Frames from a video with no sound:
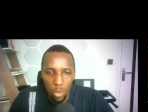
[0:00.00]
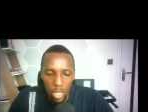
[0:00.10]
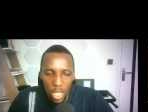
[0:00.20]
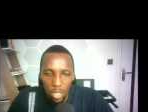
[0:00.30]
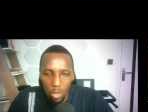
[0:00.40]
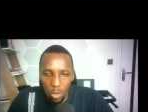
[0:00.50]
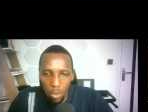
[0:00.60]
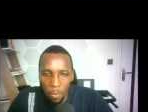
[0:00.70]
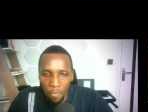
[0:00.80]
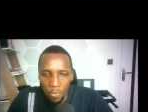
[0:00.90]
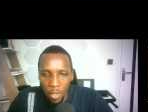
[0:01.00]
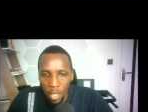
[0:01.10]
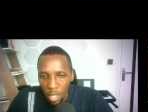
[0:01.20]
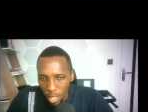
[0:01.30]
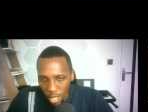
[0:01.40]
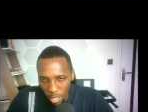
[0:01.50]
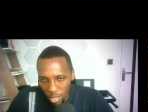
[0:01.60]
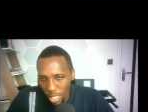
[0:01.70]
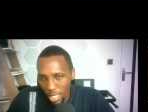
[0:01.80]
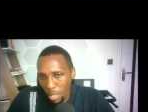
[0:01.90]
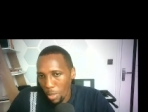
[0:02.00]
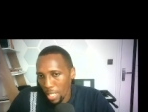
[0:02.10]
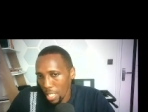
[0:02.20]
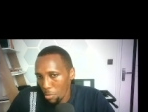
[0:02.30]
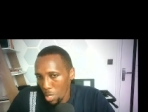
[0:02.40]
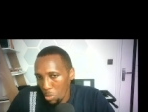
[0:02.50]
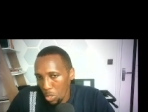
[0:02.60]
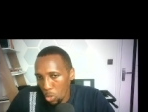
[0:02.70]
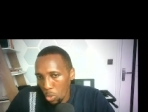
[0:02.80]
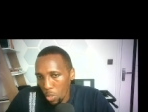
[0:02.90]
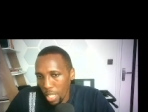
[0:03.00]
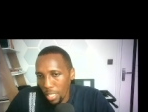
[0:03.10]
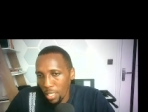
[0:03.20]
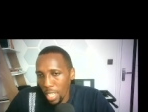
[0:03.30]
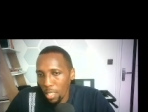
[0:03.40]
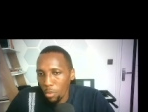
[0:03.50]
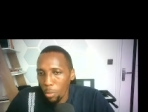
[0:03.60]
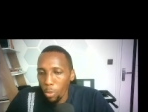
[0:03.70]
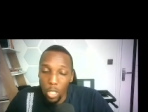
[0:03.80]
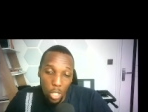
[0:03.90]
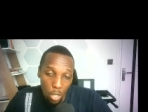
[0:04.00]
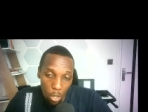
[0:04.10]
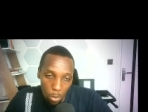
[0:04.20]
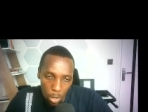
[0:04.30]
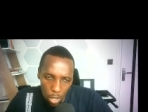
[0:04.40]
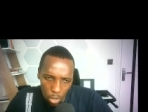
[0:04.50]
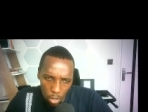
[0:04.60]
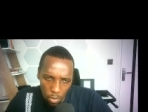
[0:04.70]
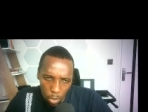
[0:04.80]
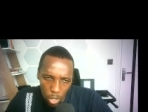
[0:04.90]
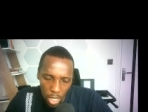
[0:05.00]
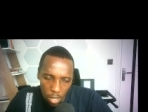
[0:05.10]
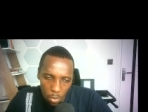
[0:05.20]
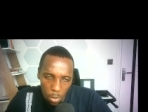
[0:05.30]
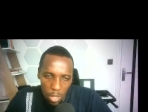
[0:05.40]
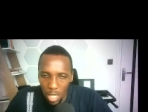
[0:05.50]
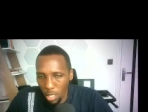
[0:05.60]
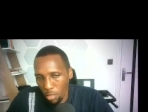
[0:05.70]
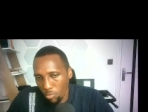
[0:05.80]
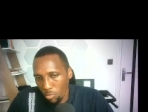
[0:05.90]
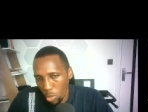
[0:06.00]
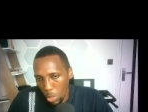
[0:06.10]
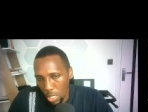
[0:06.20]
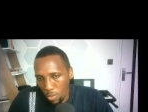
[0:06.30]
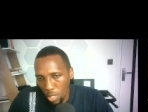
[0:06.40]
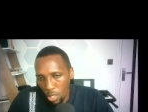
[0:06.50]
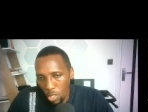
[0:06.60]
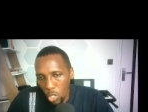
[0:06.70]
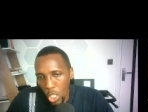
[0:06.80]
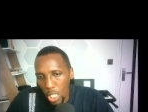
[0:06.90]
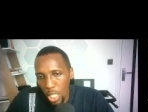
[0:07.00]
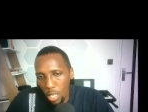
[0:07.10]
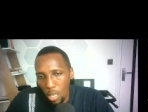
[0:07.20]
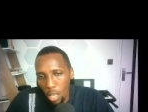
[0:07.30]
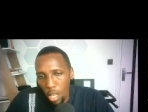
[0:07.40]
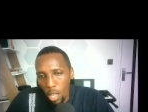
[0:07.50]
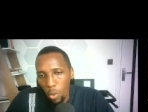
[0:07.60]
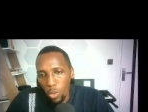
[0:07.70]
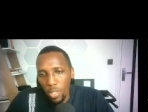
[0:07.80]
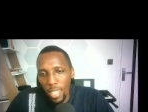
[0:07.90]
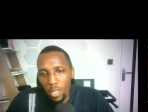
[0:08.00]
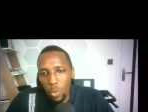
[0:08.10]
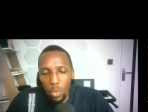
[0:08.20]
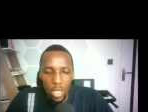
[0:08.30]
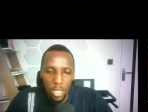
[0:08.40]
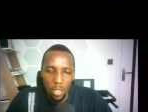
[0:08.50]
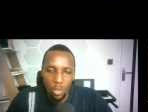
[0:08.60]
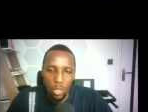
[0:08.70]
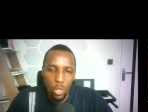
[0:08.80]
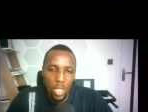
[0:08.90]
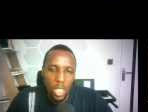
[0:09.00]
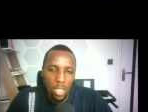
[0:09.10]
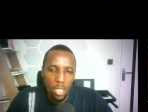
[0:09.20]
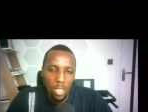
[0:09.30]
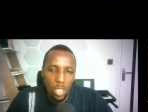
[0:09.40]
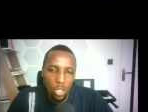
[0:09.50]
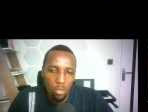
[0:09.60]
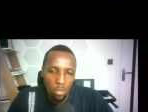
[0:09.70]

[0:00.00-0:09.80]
quota. So a researcher might aim maybe to understand the political opinions of voters, maybe in a specific region. They would set quotas to ensure that a